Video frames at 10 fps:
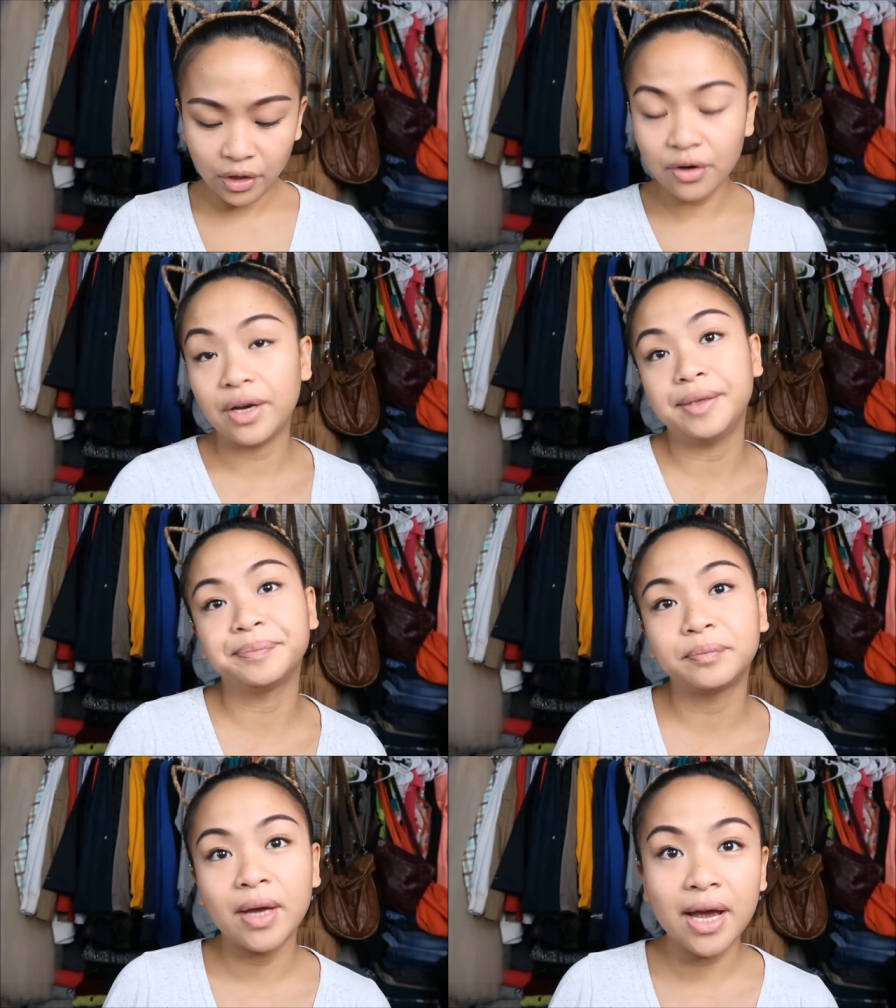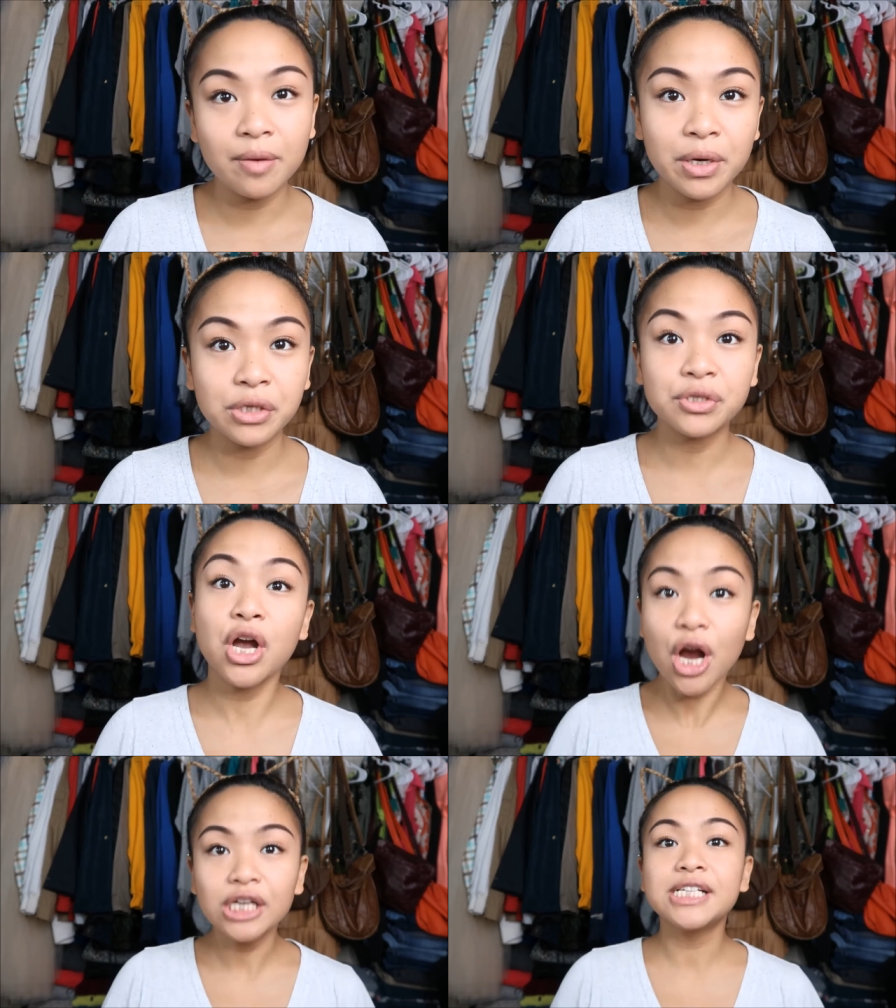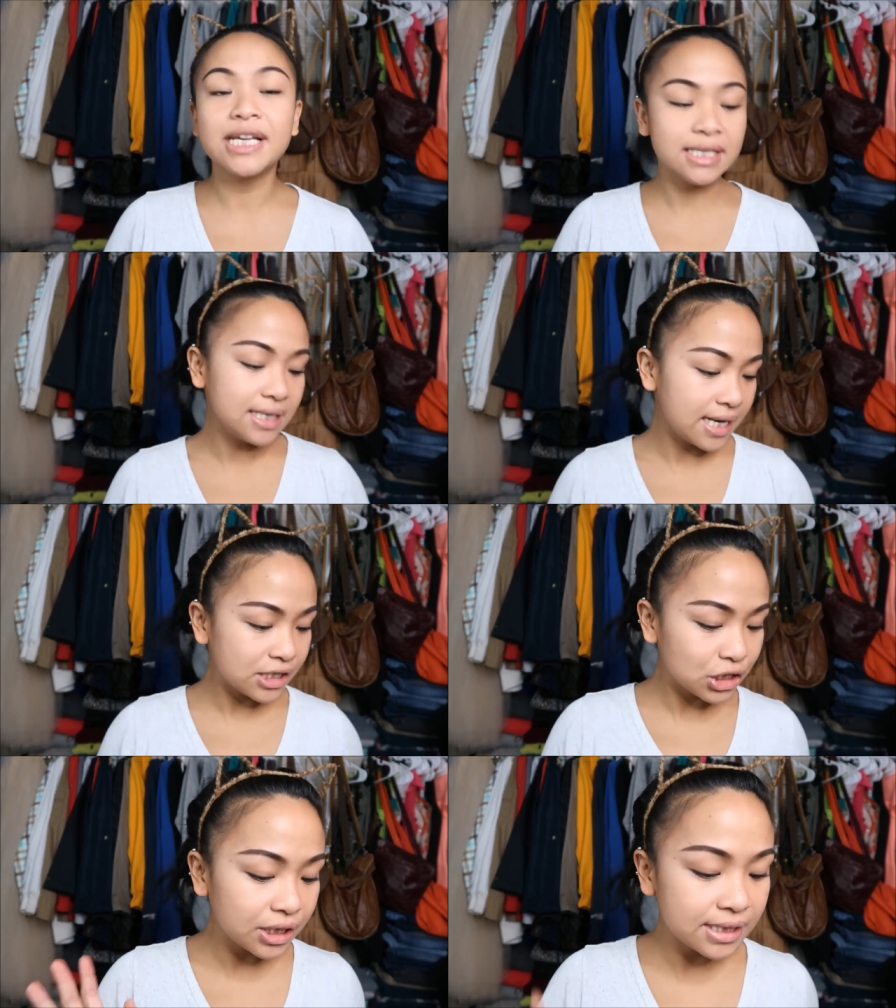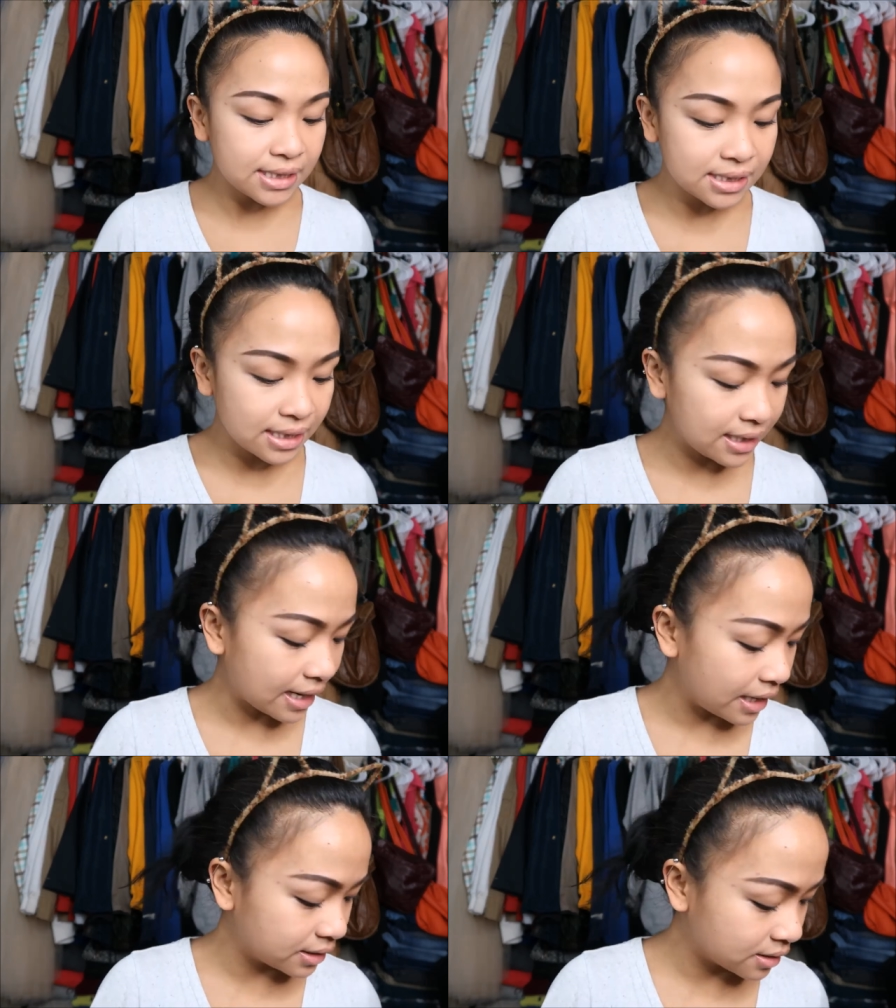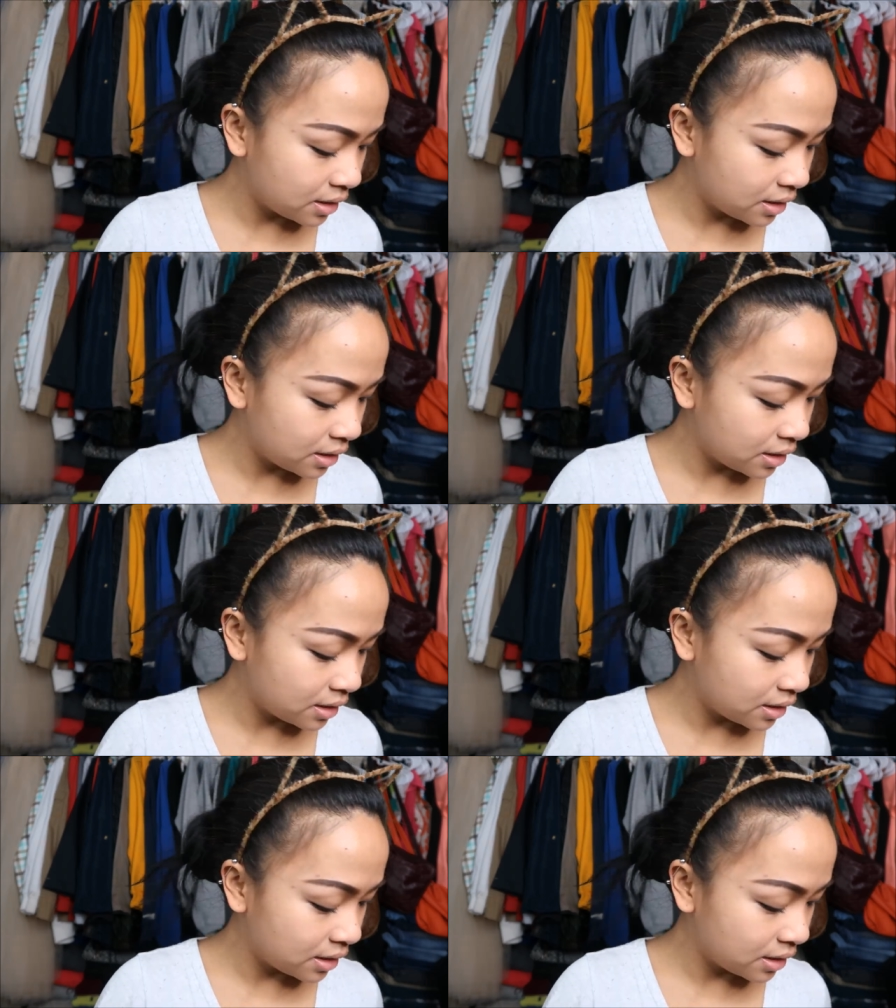All right, my eyebrows are done, as good as it's gonna get.